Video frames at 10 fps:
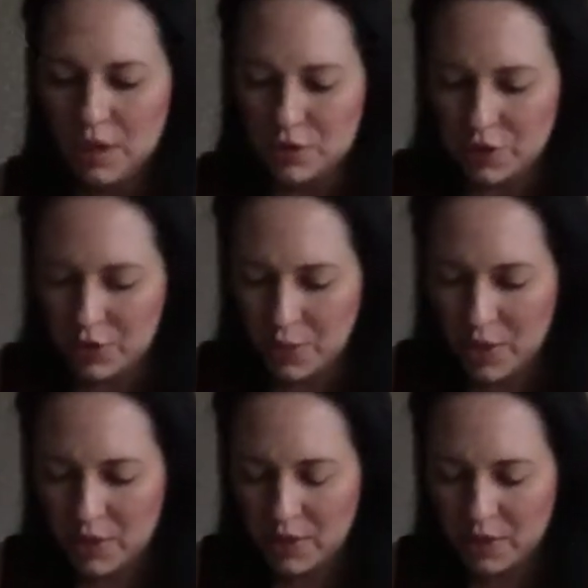To the
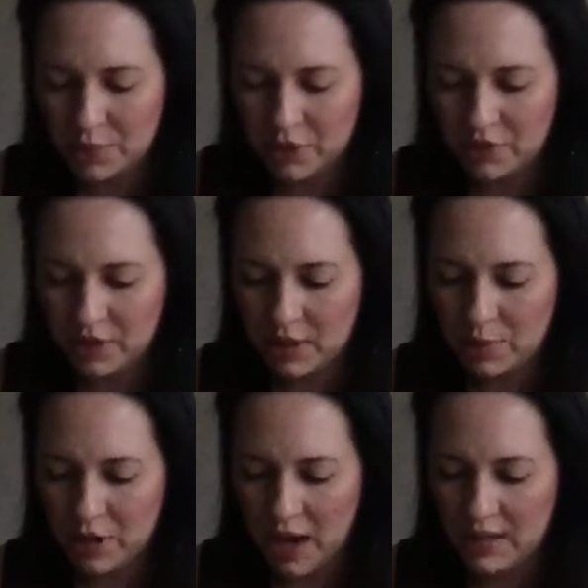one who can perfectly
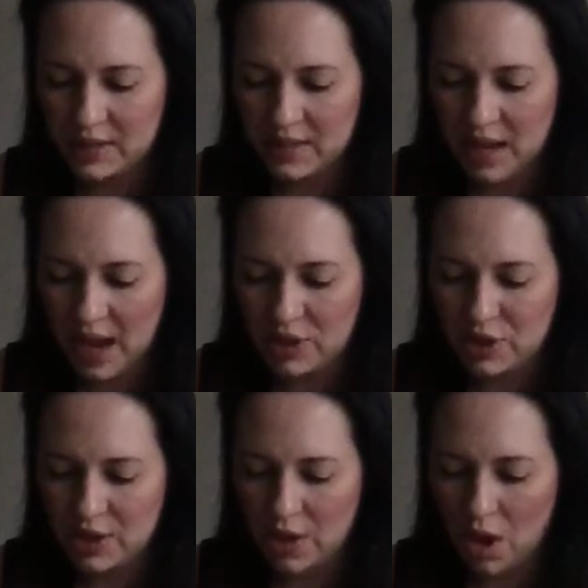practice in
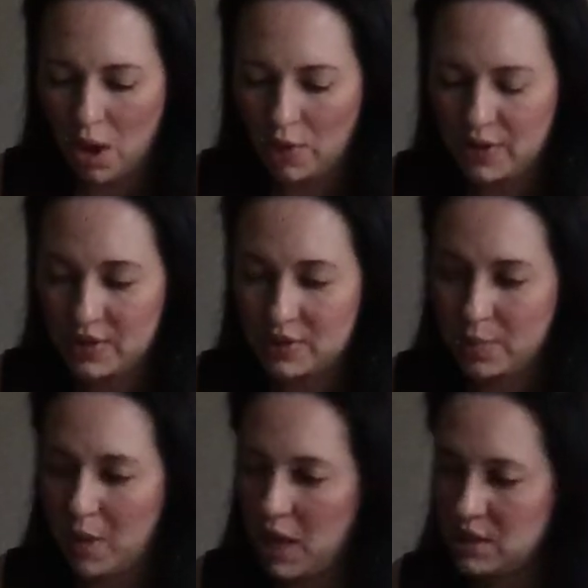action, all things
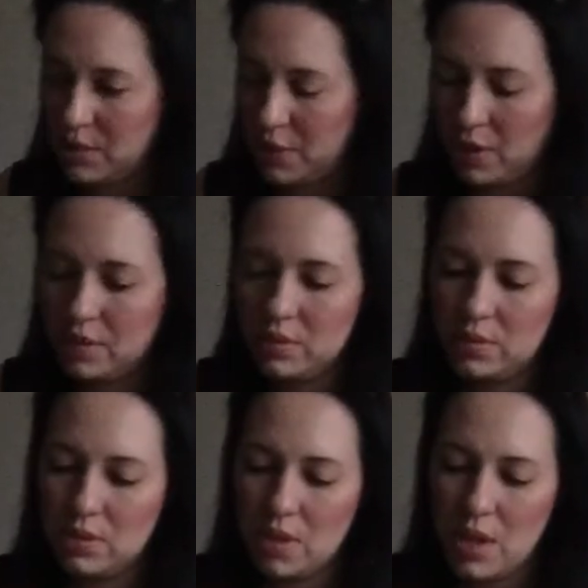are possible.
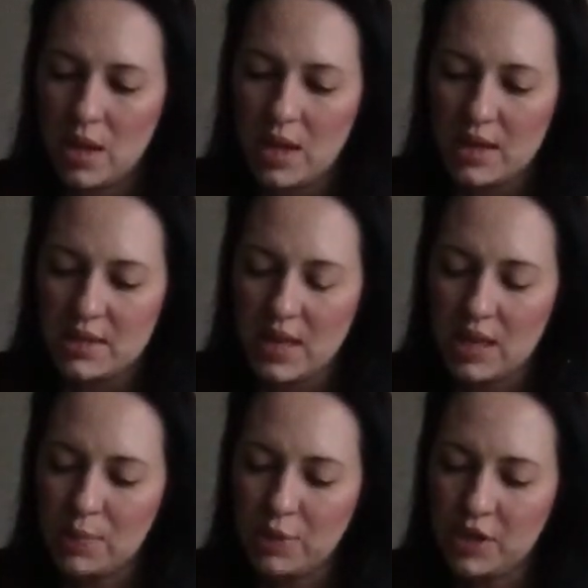
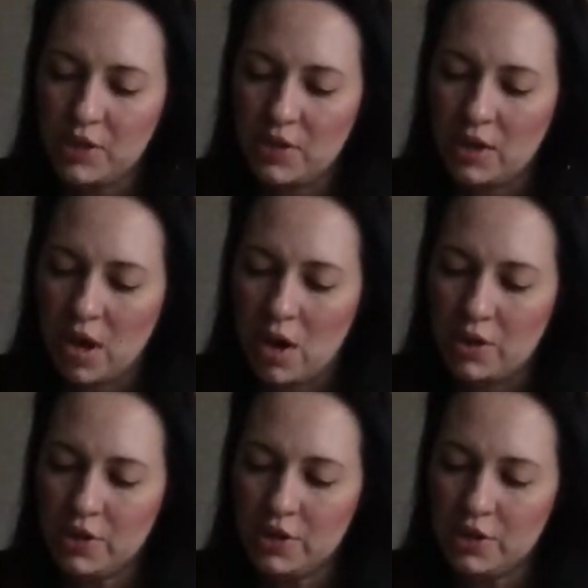Take a breather and
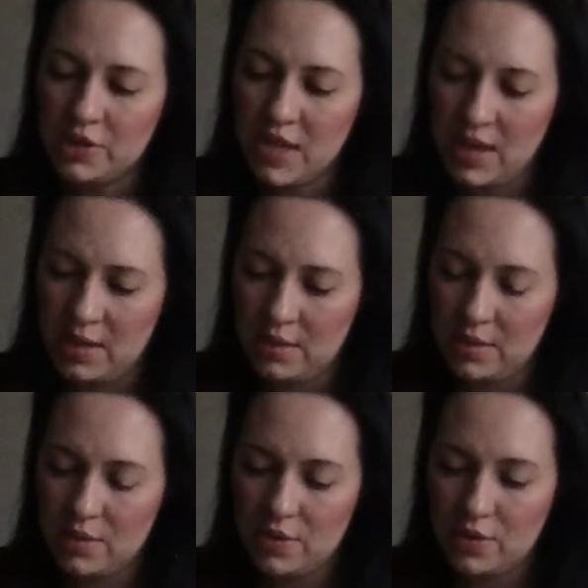honor your yin,
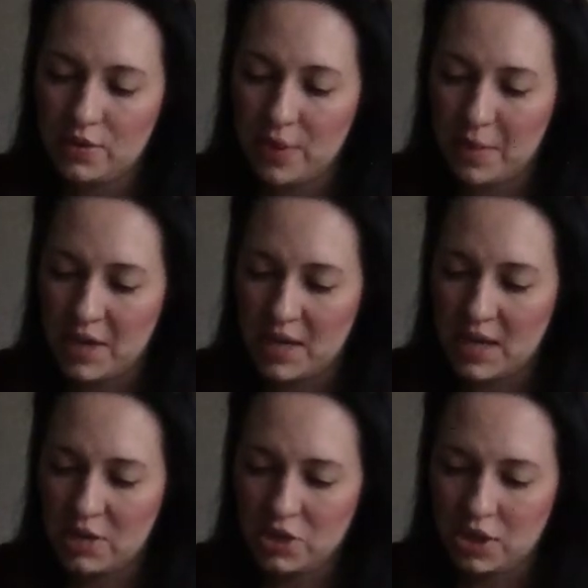your feminine
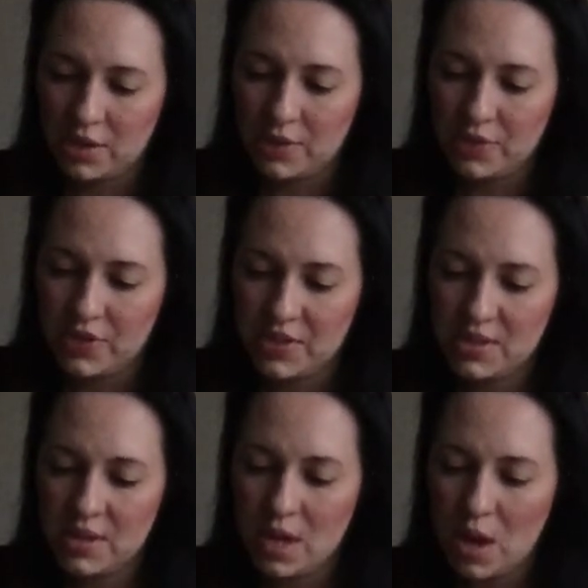nature. This
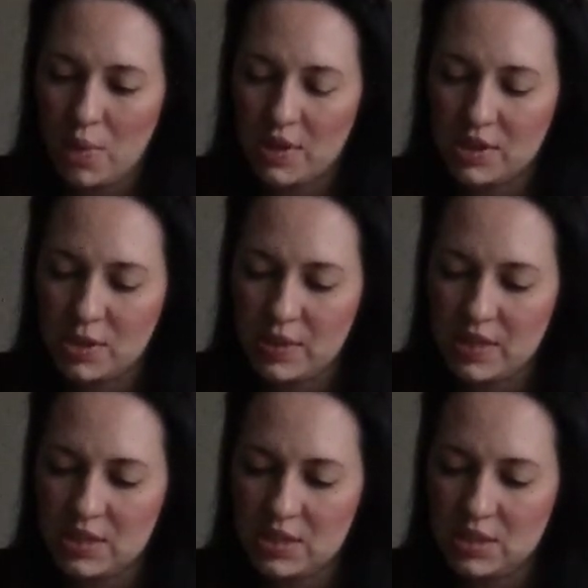is not always so
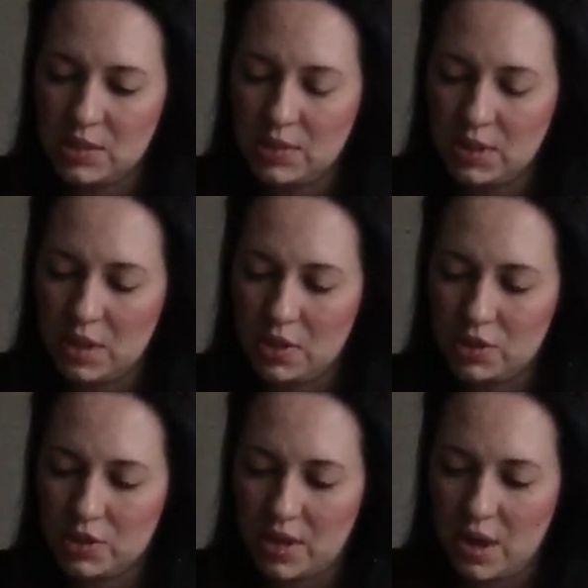easy to do in a
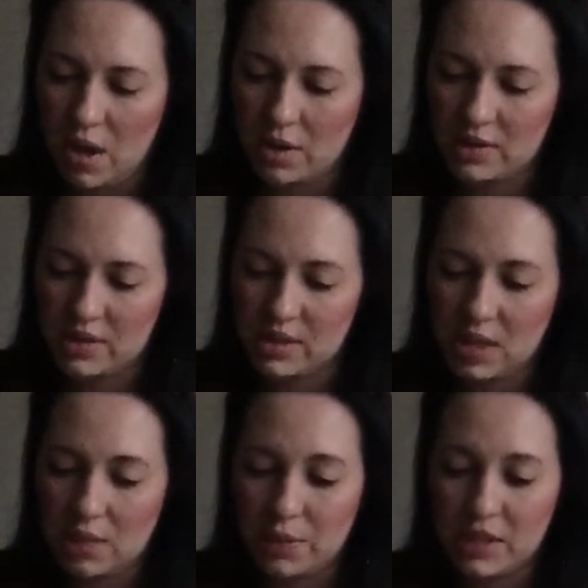culture that honors and
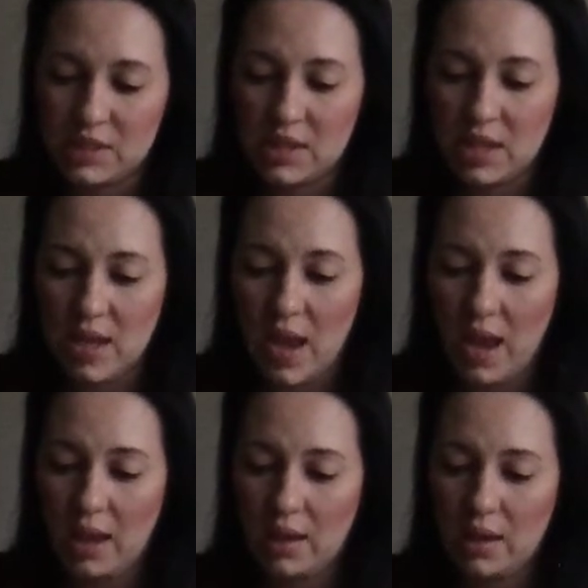celebrates the
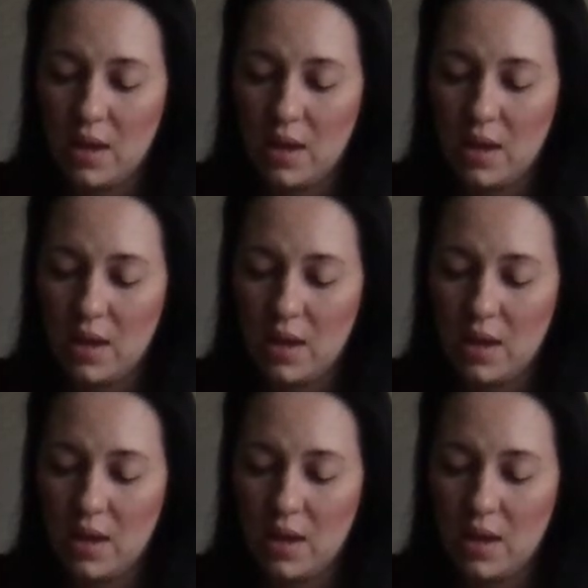yang,